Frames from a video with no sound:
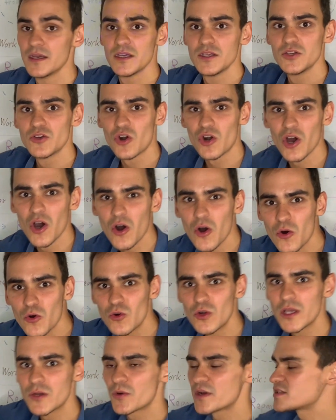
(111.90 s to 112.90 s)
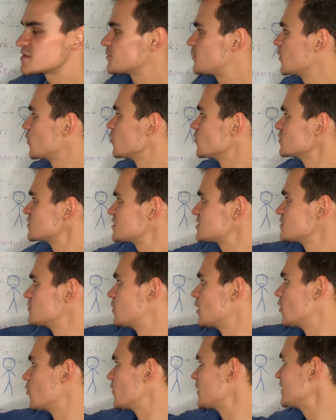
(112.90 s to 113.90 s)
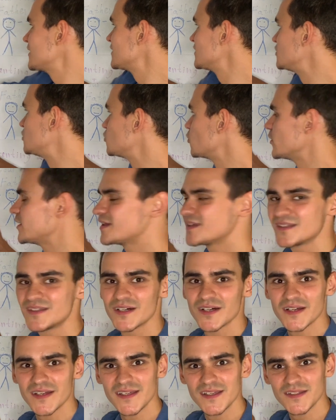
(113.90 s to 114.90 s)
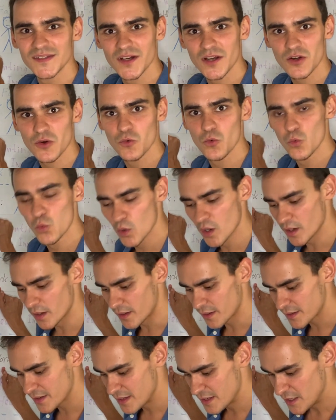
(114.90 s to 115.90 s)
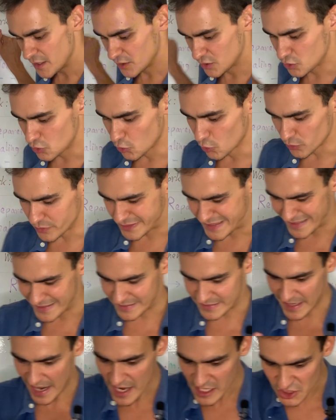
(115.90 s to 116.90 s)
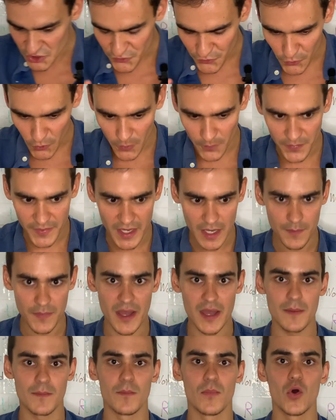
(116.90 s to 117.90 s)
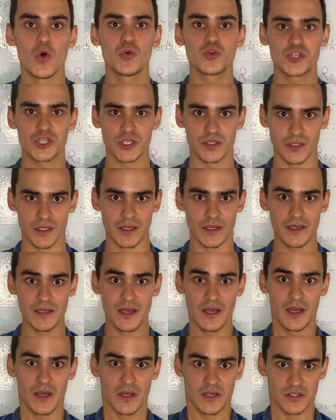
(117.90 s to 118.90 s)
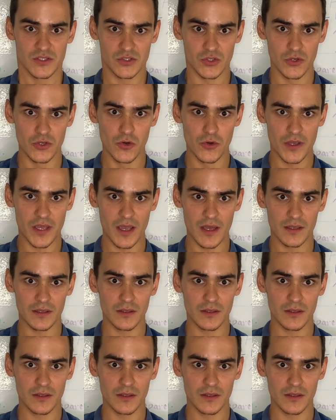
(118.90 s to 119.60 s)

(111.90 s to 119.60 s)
You're only responsible in doing the inner work to detach from them emotionally so you can